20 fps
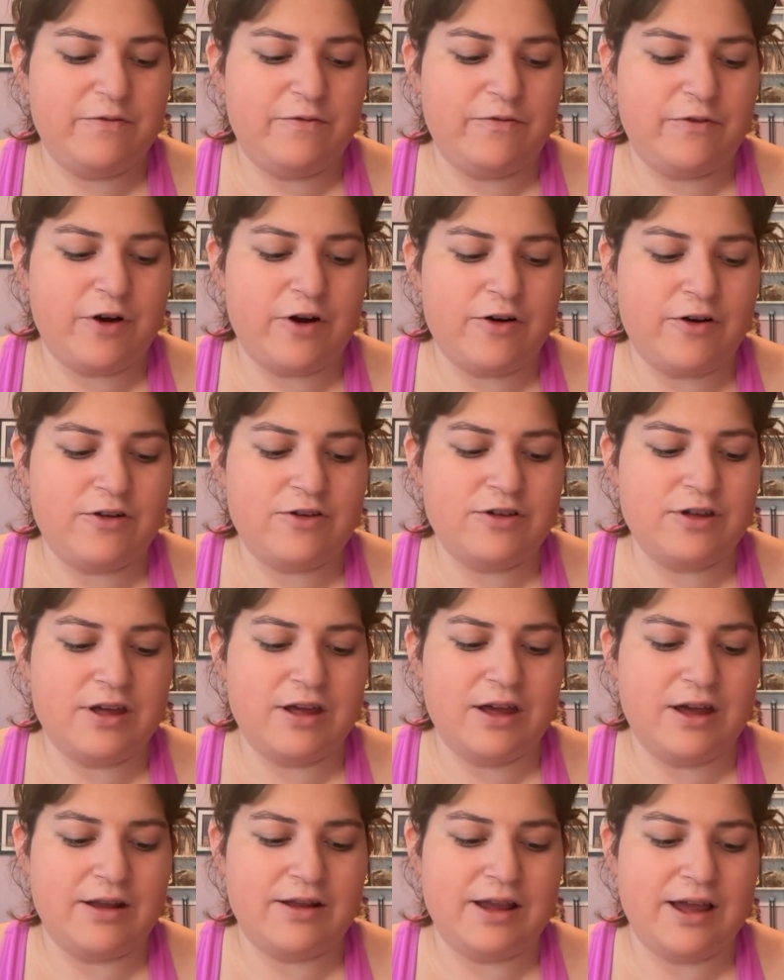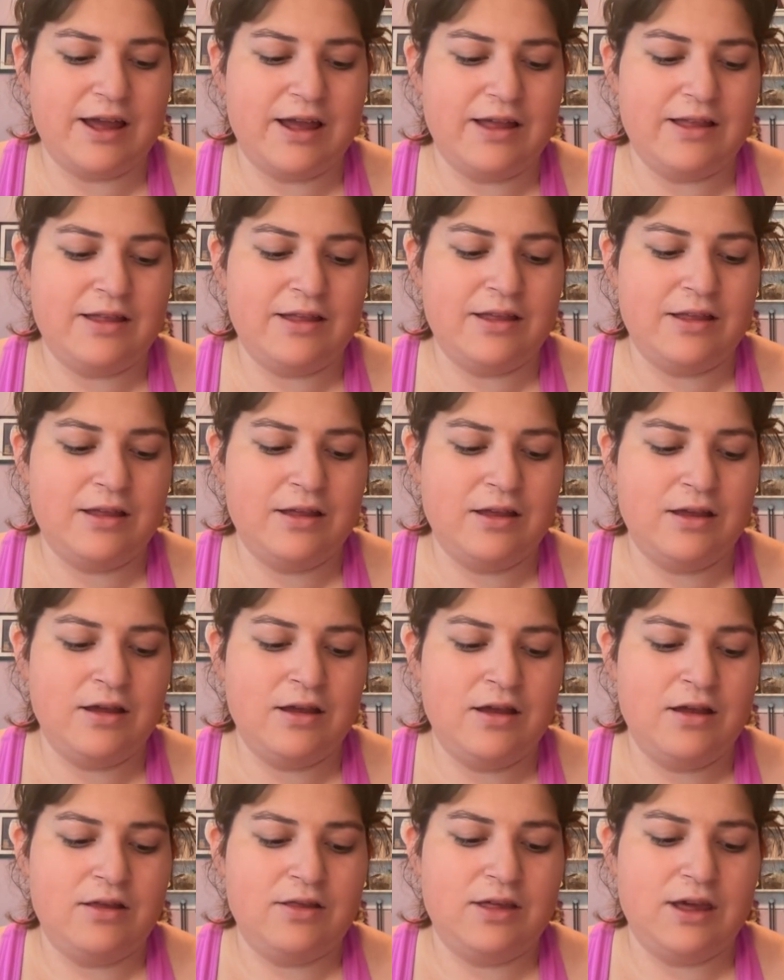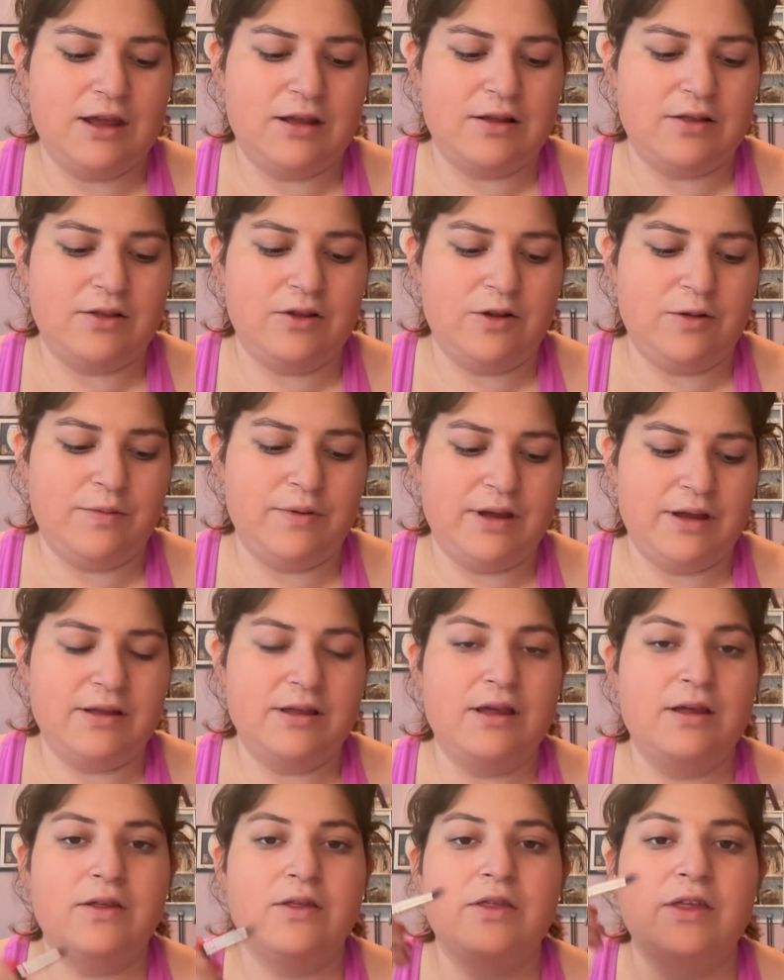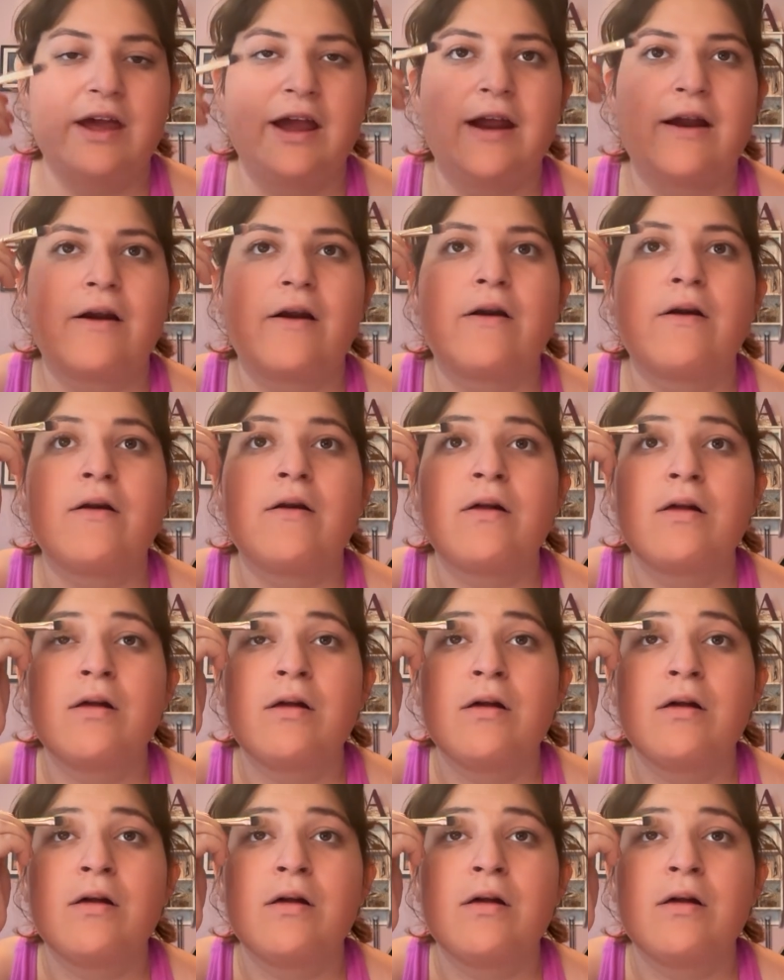first, again, take a little bit there.